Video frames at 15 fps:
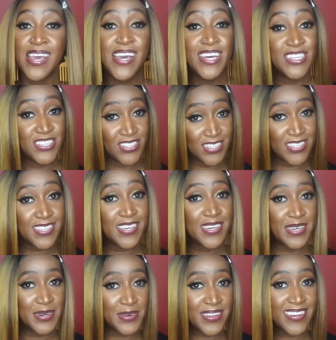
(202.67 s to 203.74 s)
She's a
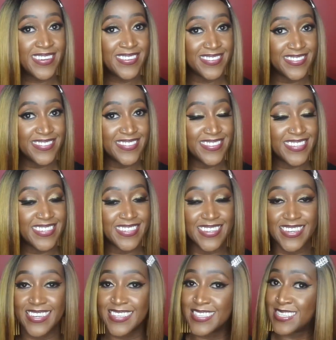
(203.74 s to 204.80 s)
cutie. She
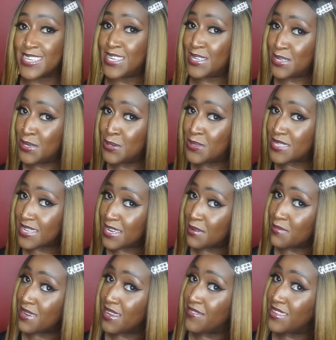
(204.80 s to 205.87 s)
is cute and I'm
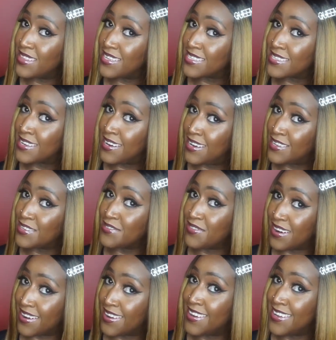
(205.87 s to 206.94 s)
loving this color,
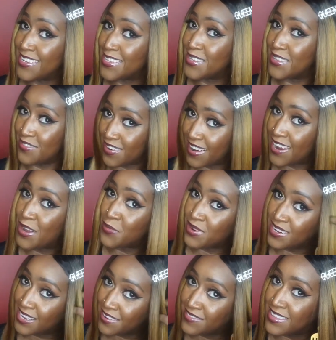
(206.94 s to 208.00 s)
right? Right, we
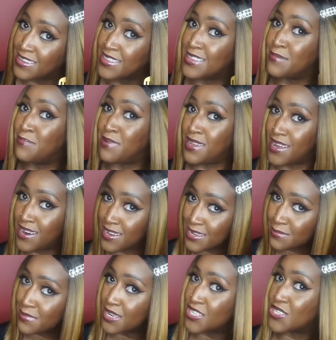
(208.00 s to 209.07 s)
love the blonde
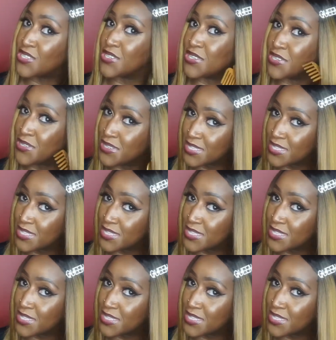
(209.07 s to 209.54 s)
mixtures.